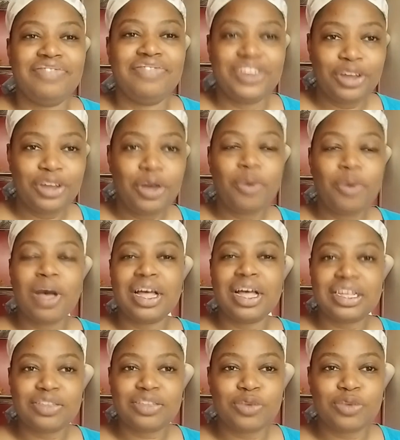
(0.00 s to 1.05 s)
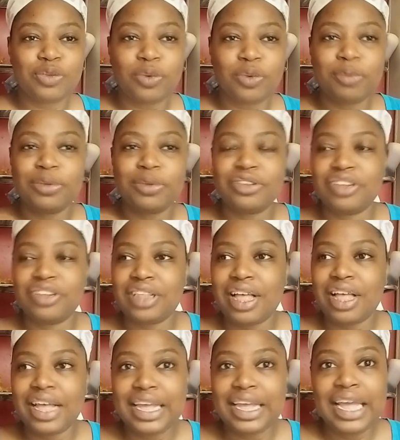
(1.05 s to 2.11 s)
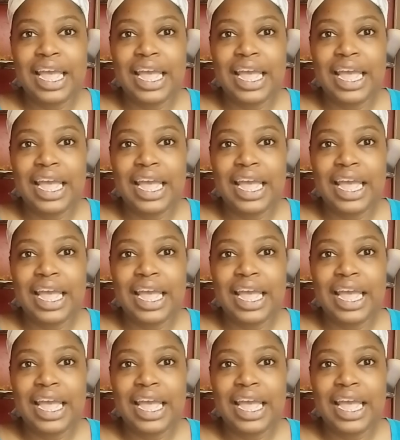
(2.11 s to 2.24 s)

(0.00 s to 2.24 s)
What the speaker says: video wise with One Book July,